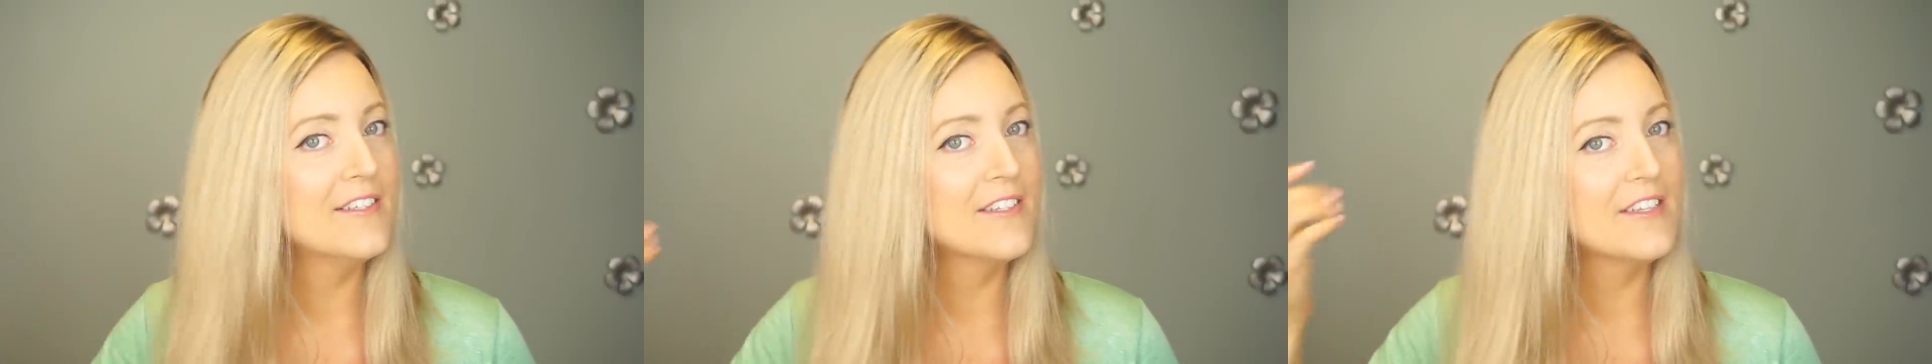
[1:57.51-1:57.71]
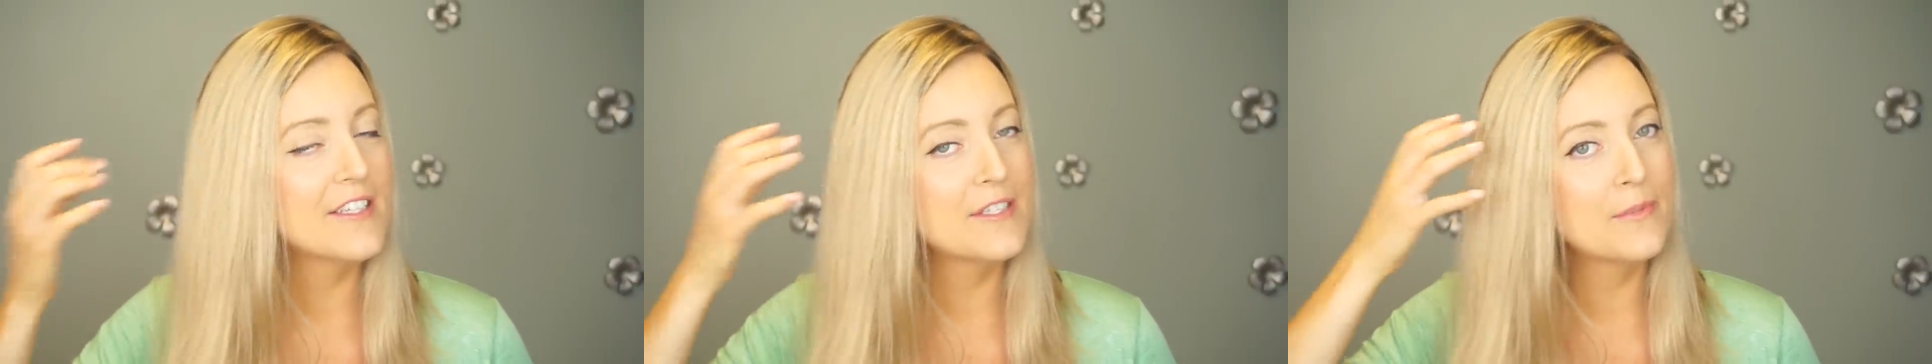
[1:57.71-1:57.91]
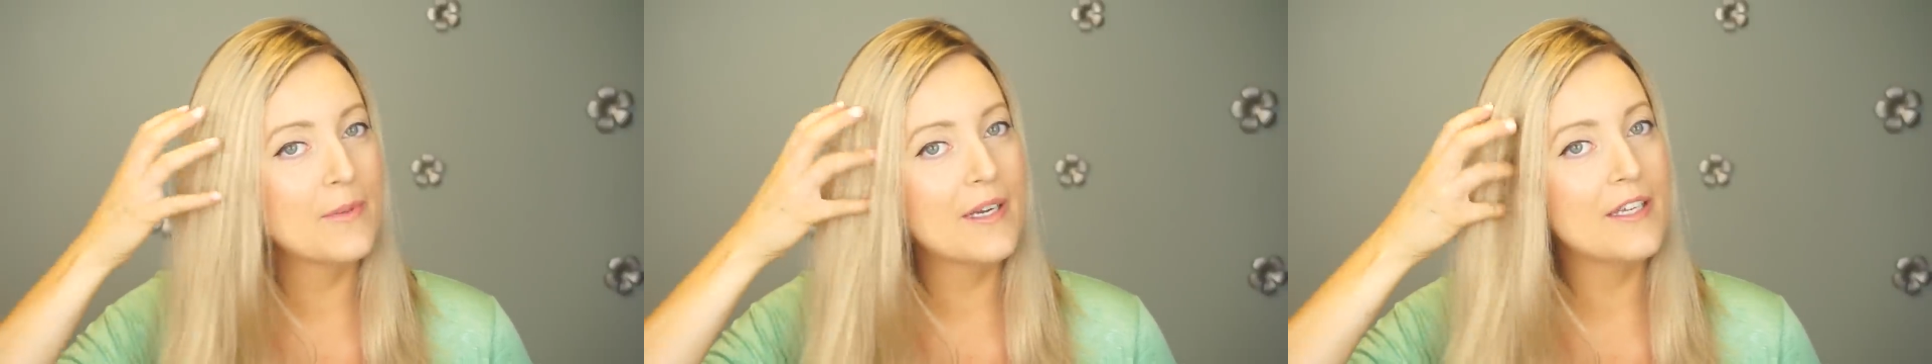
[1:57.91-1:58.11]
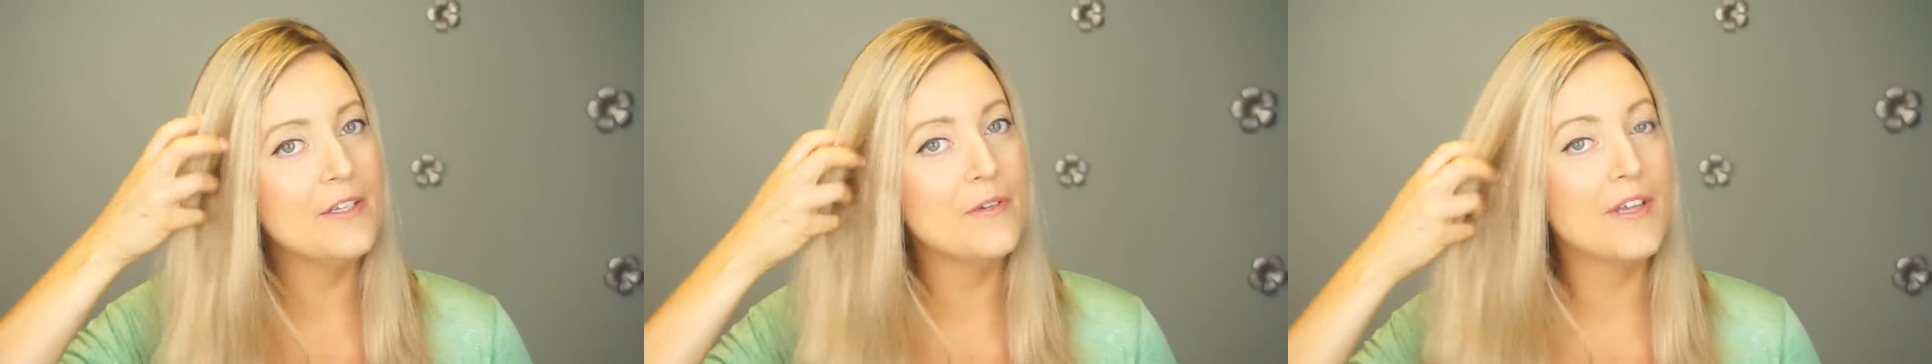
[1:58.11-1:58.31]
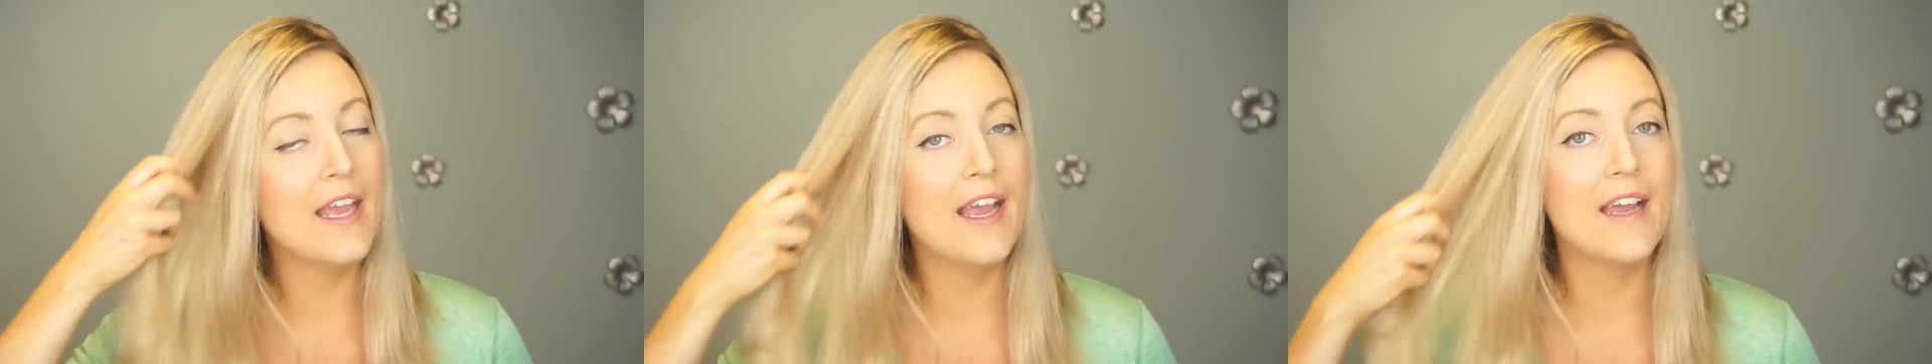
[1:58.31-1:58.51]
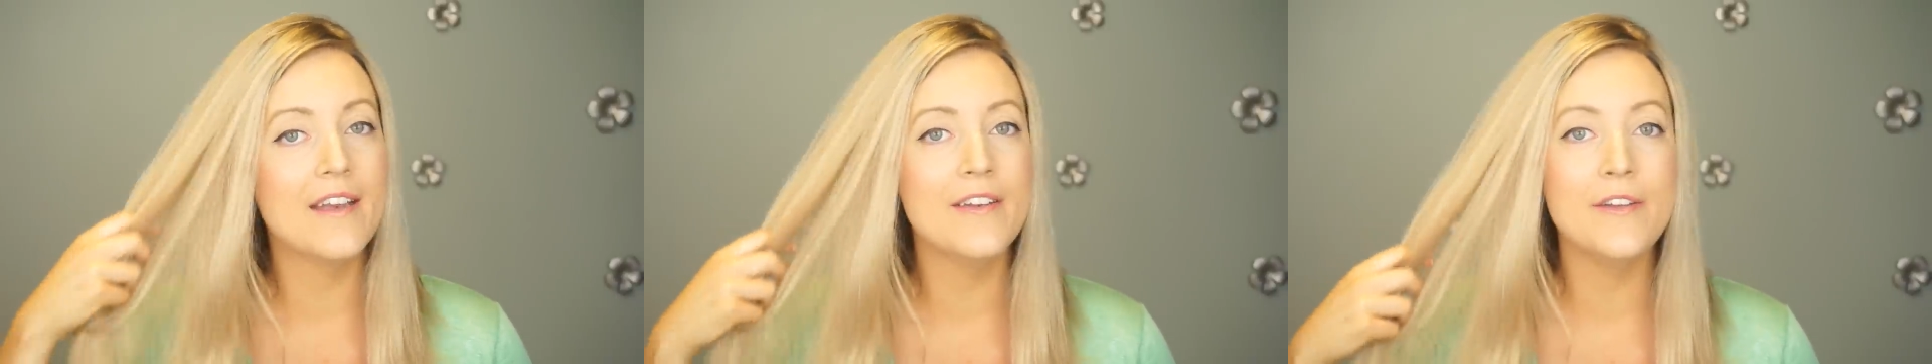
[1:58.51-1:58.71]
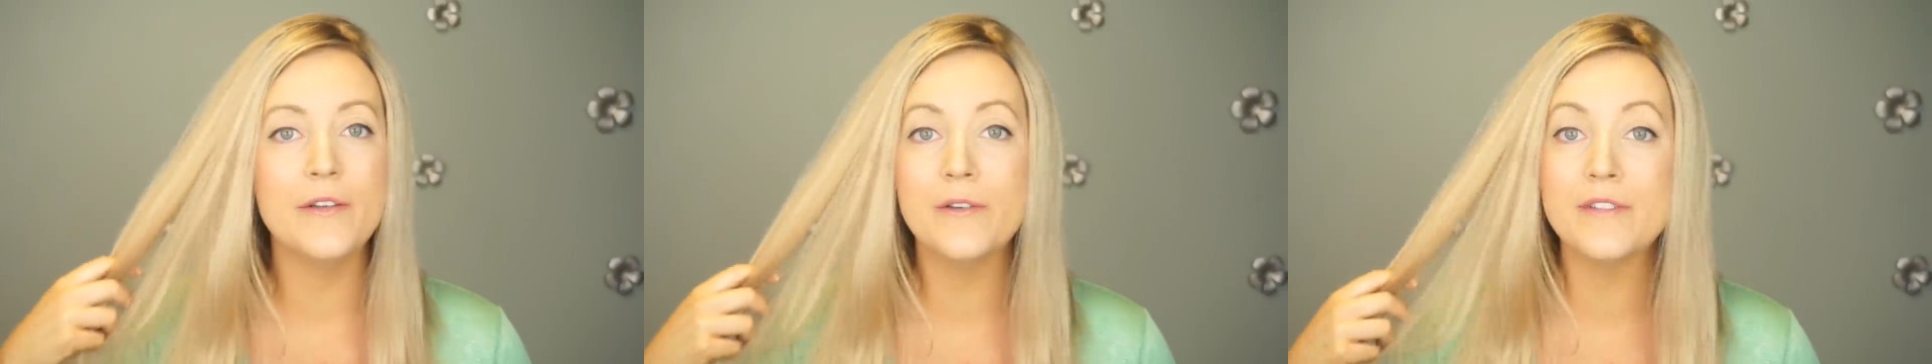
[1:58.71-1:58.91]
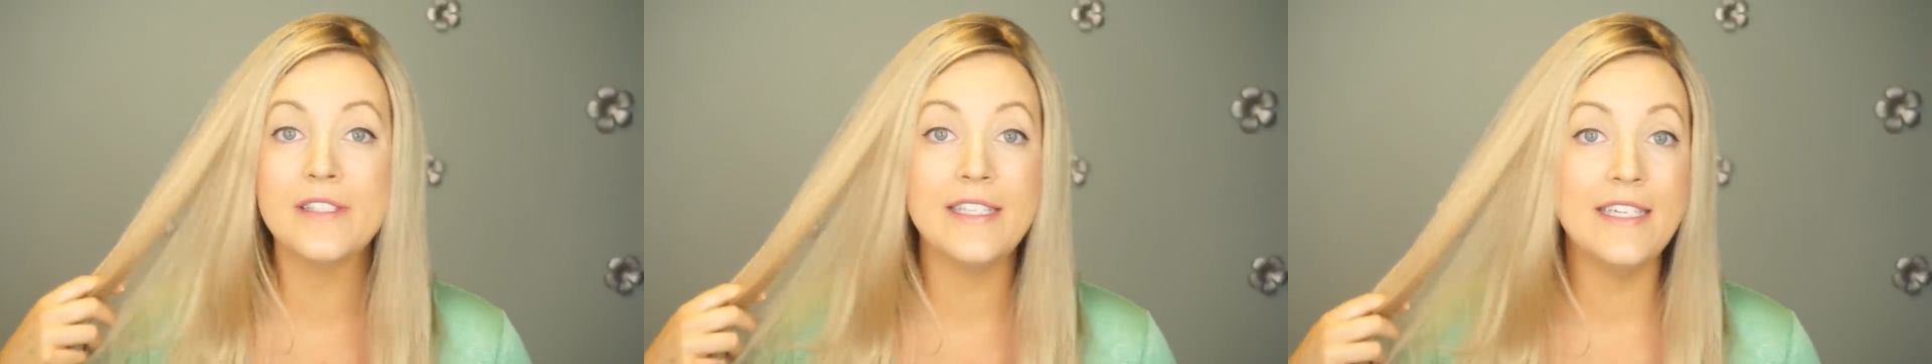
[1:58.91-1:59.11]
So this one you can
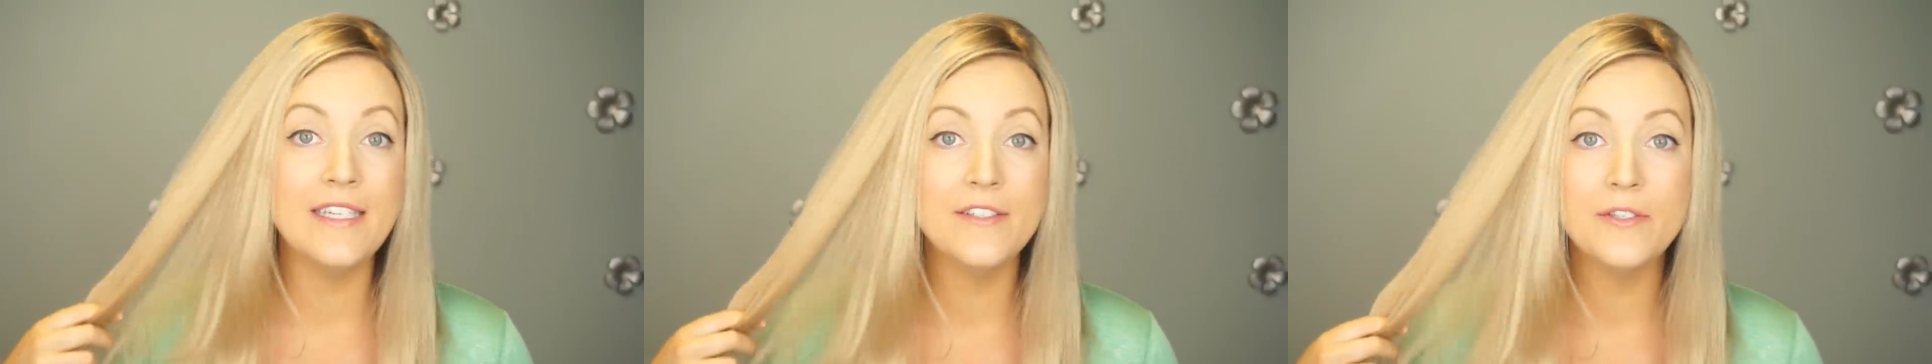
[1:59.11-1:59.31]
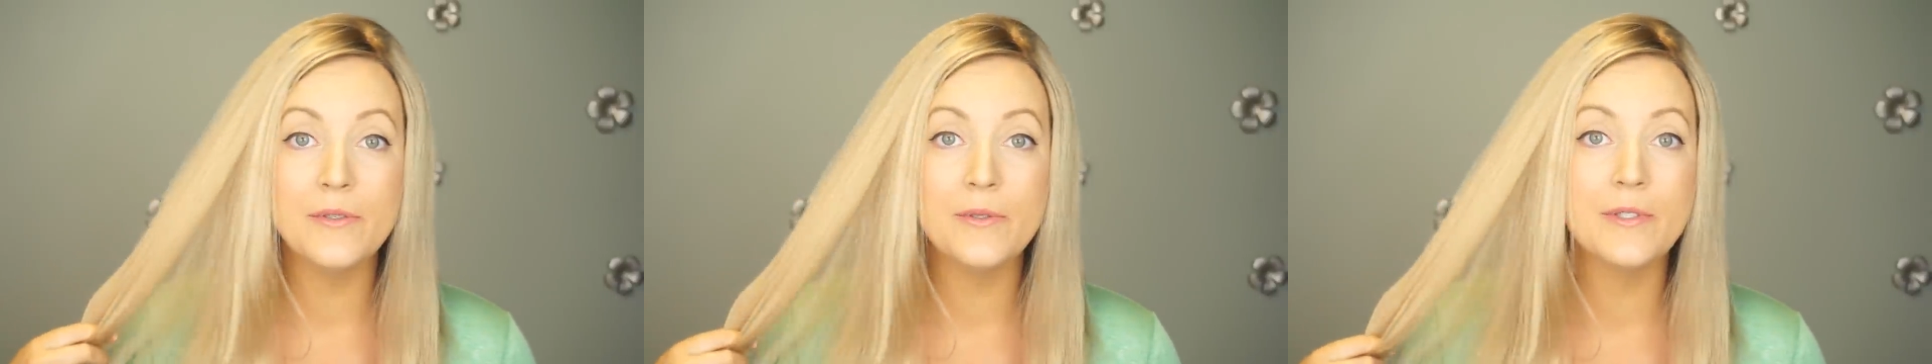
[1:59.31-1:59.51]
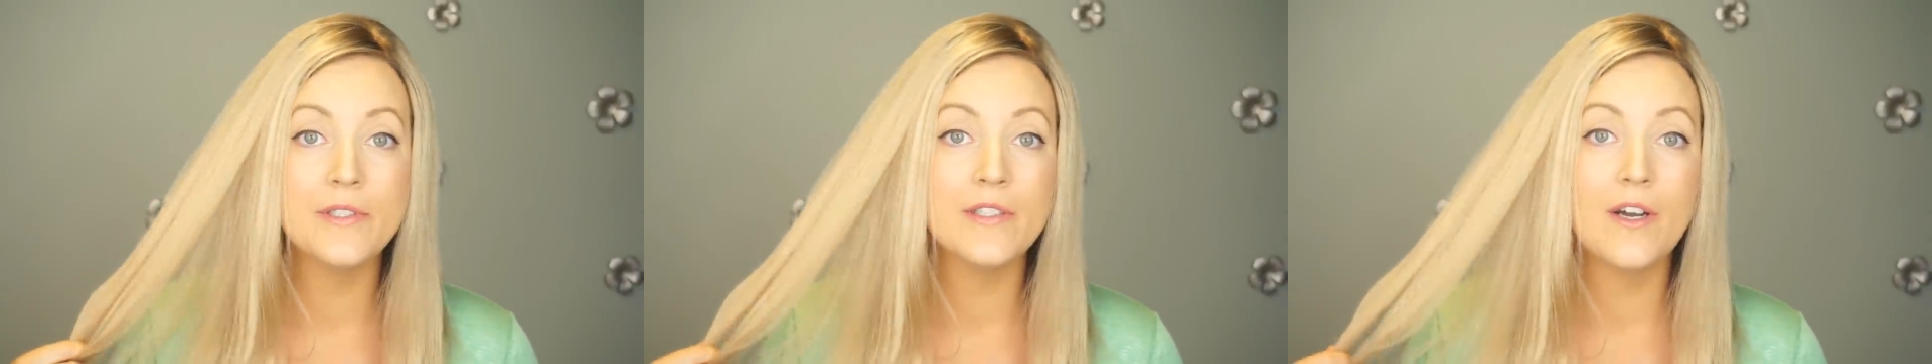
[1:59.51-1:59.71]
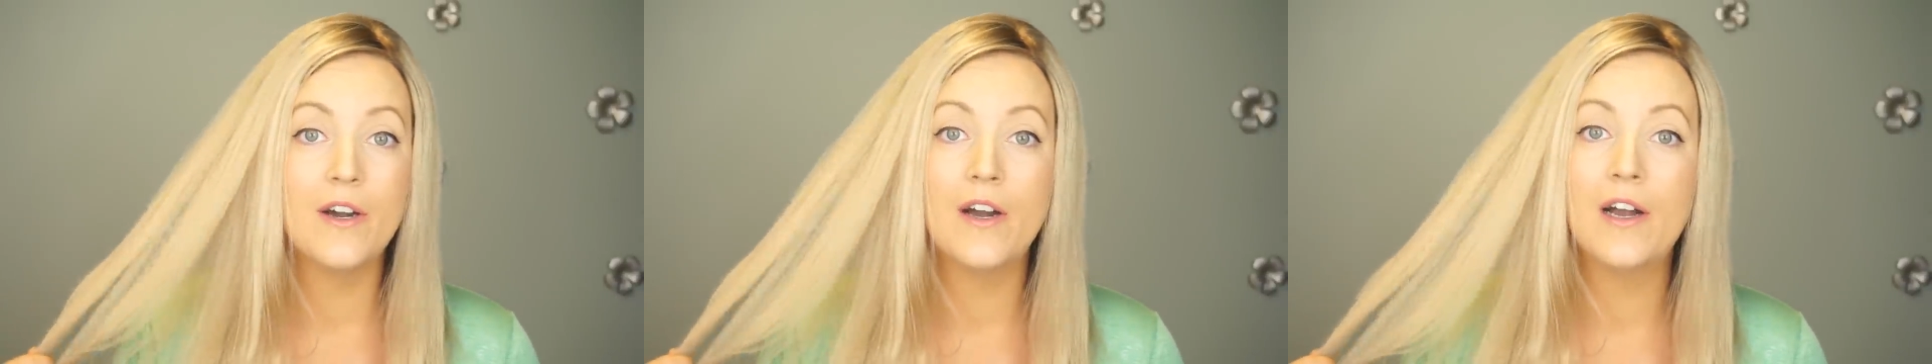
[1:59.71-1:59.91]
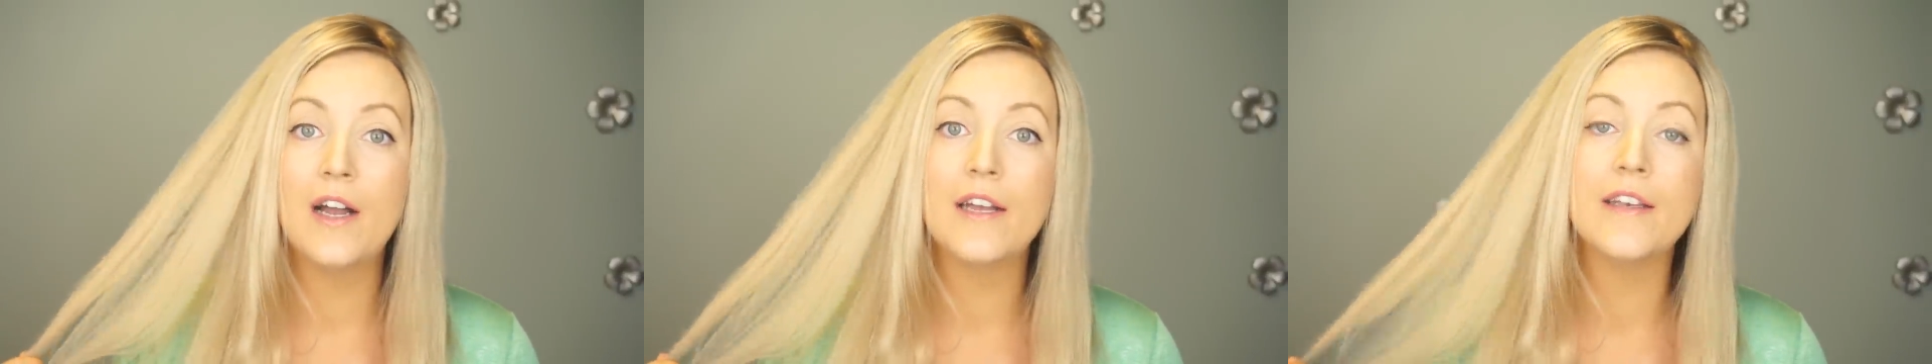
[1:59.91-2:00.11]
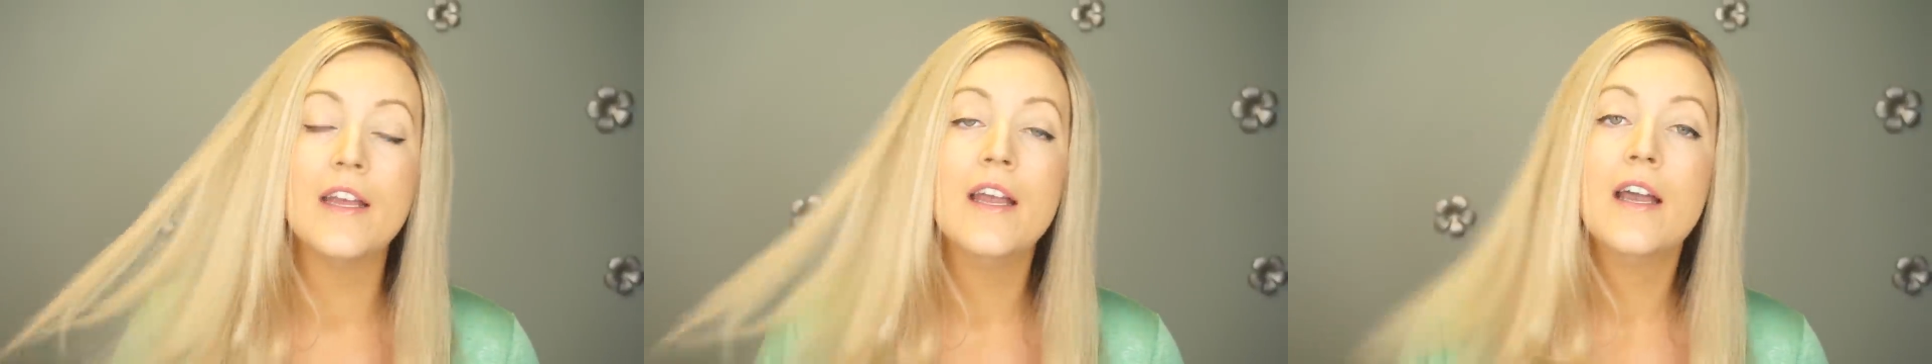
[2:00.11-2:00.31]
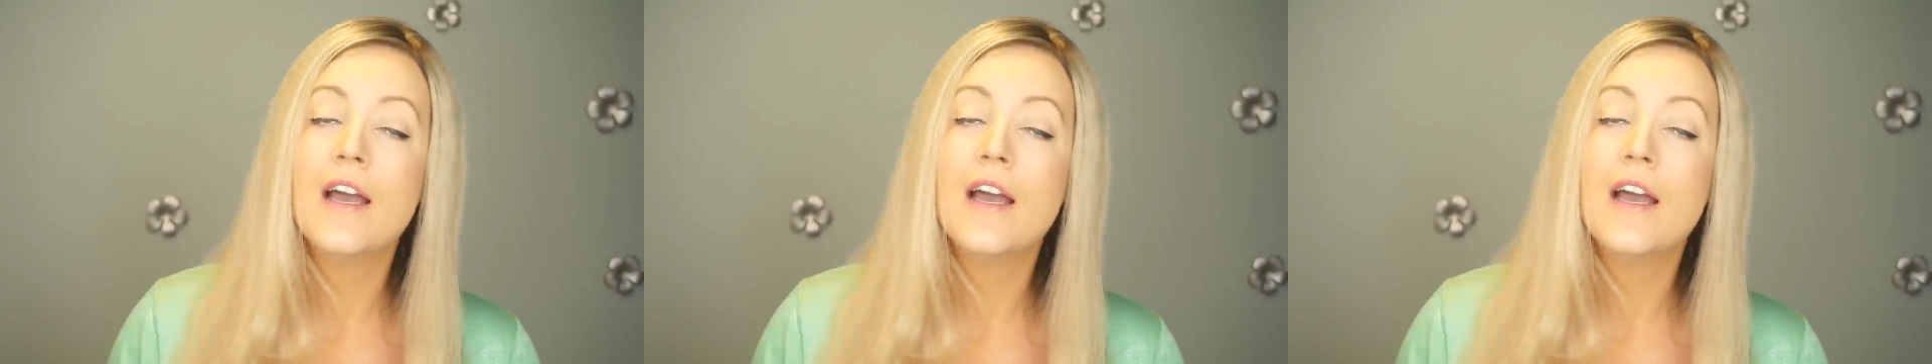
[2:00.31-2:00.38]
use heat tools on,